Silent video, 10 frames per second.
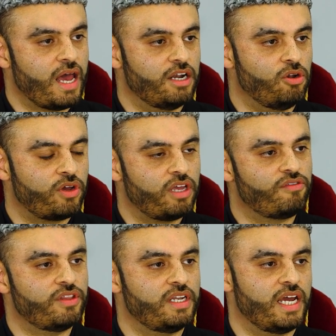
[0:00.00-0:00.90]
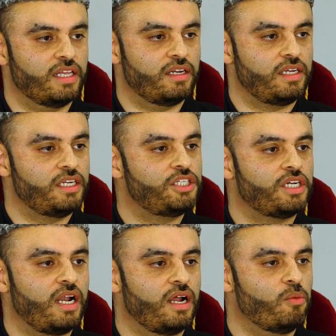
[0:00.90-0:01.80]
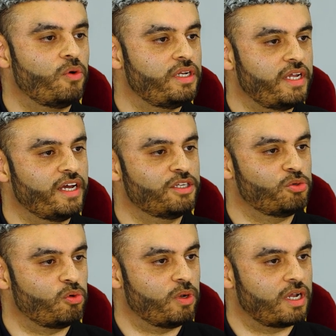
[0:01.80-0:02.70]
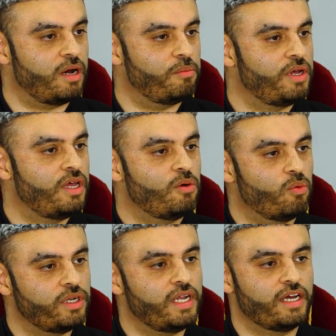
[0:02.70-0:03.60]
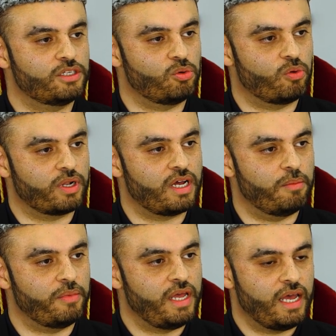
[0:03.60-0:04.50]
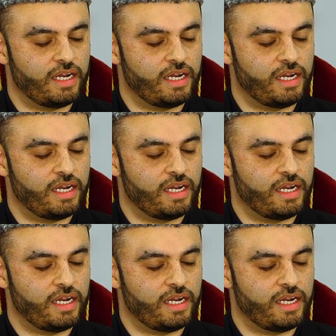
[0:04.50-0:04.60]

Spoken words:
and looking for the day that, inshallah, one day Huzoor will come, one day Huzoor will come.